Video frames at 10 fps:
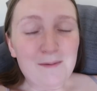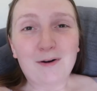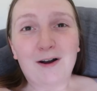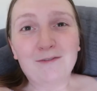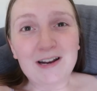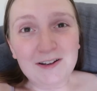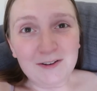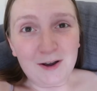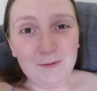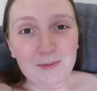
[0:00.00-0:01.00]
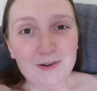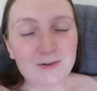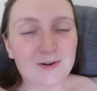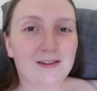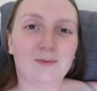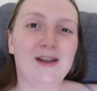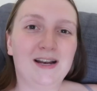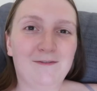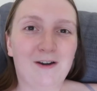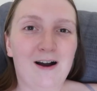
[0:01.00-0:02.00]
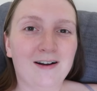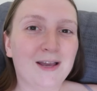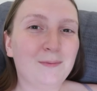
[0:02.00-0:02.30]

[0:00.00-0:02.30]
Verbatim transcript: But I really do hope you enjoy this weekly vlog.